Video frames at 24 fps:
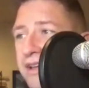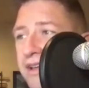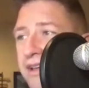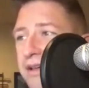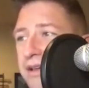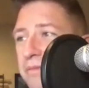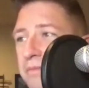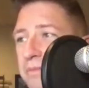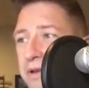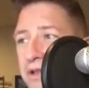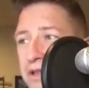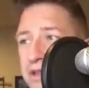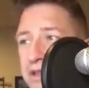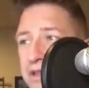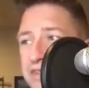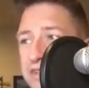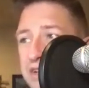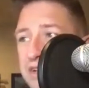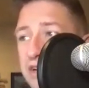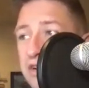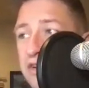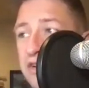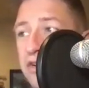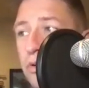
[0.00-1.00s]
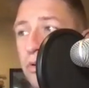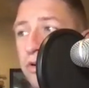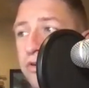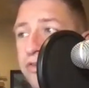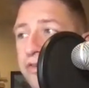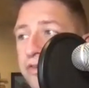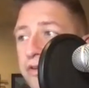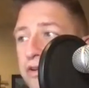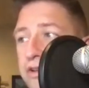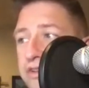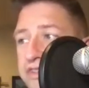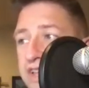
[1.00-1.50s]
Bill is an
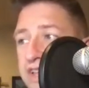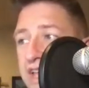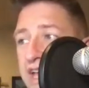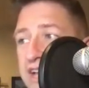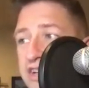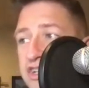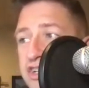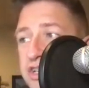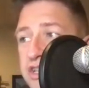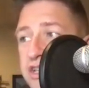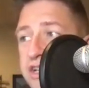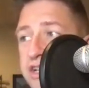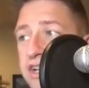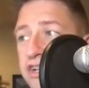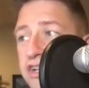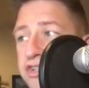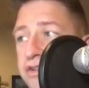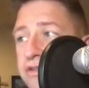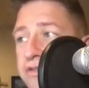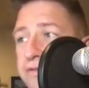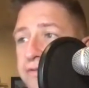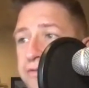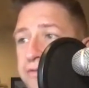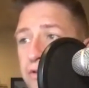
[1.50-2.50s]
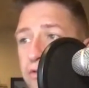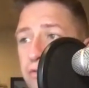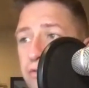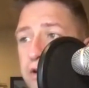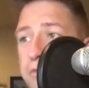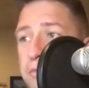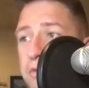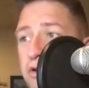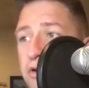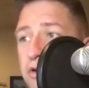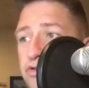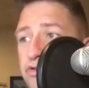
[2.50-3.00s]
endorser / clinician for
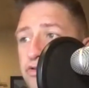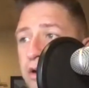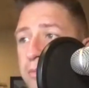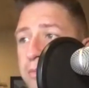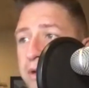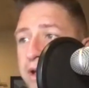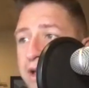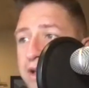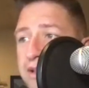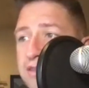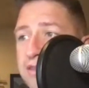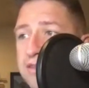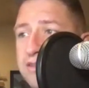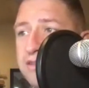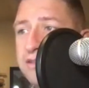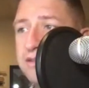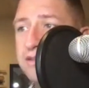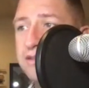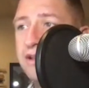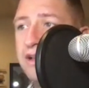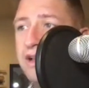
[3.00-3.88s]
Remo drum heads,